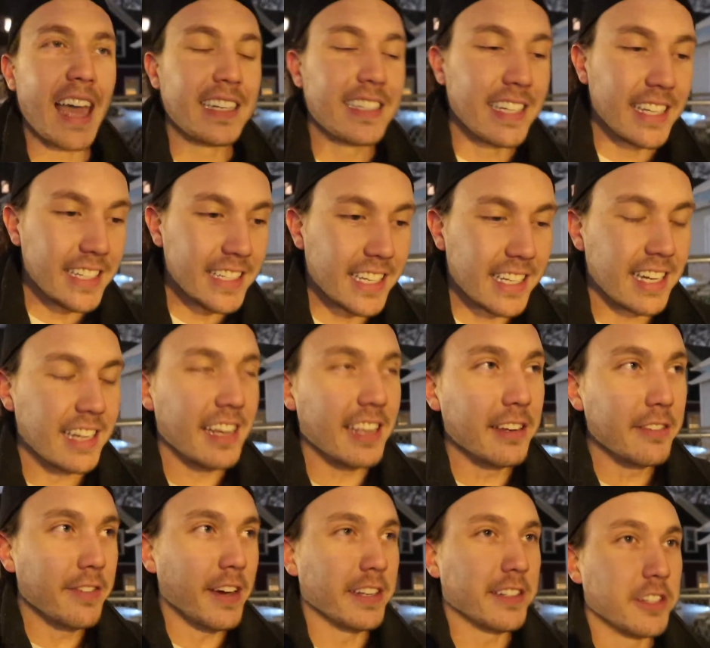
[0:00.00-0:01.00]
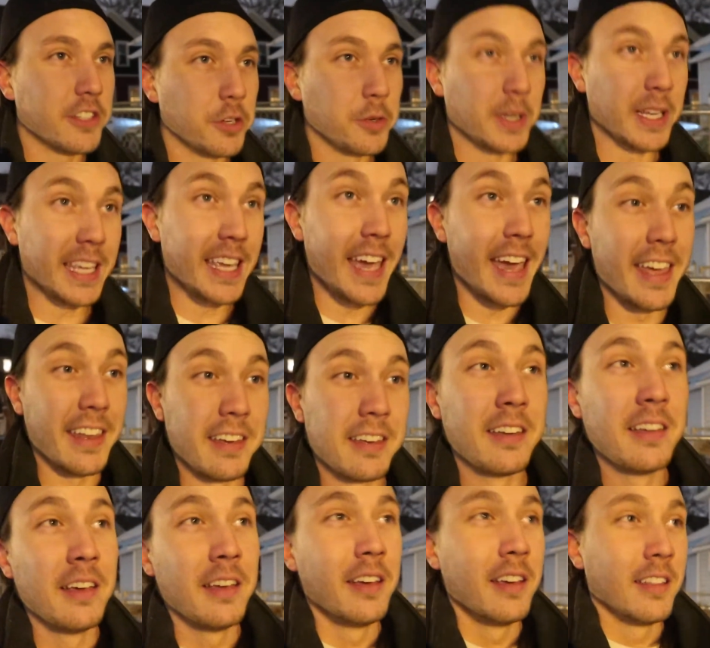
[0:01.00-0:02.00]
I did get an invite to do it again,
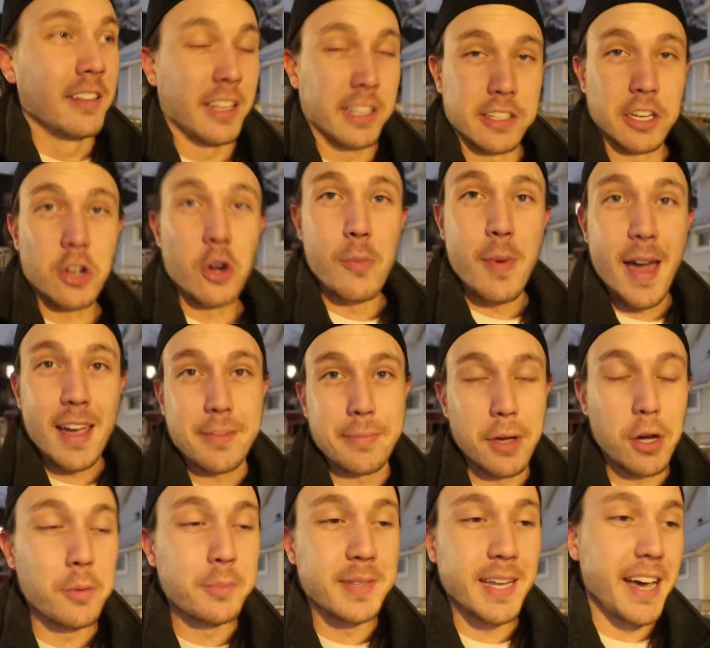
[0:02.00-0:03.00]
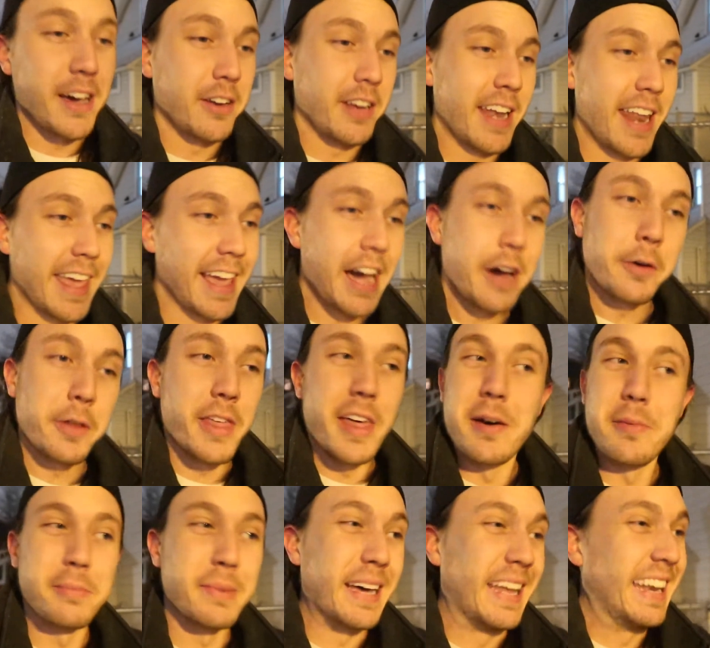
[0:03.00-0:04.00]
like to go back to my hometown and hang out with
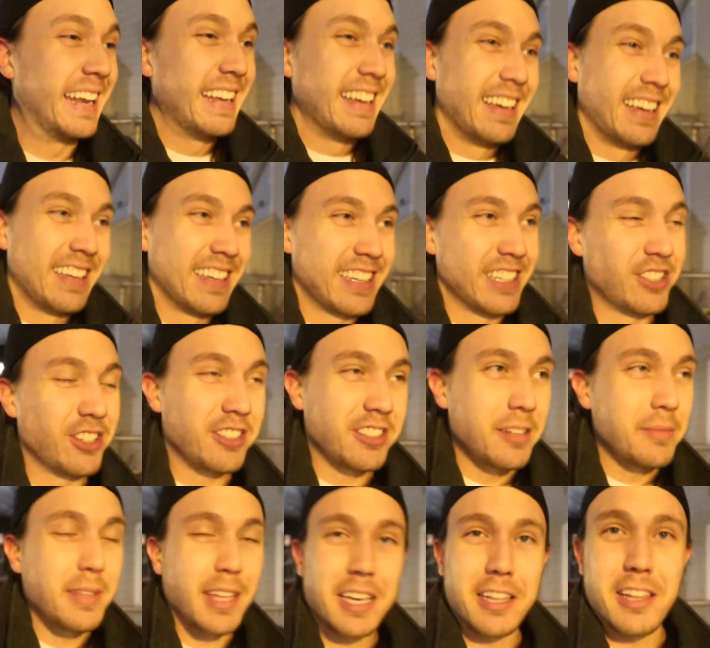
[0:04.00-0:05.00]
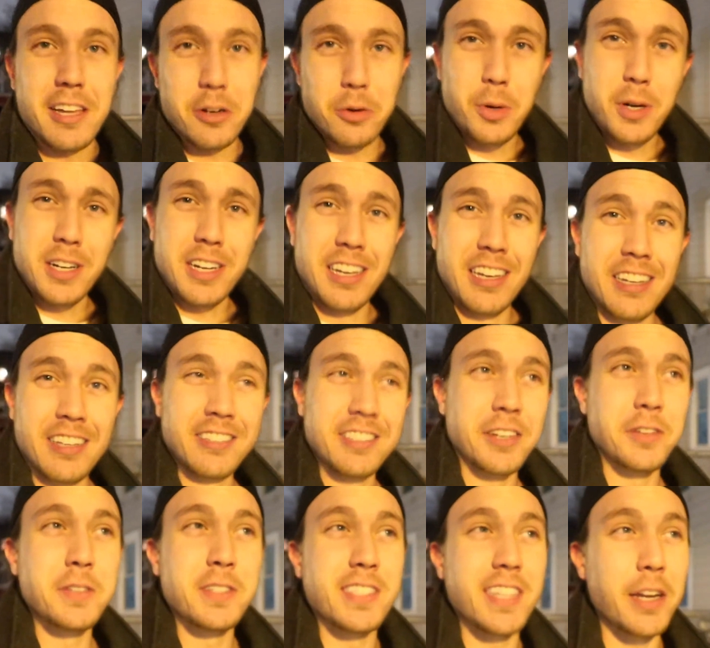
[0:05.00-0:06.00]
them, but it just seemed like a lot of work.
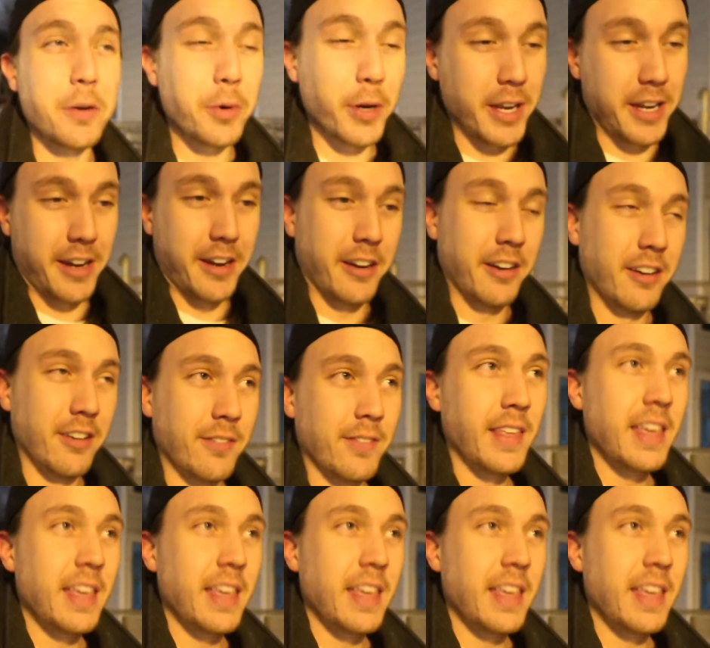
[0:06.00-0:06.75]
So instead we're here.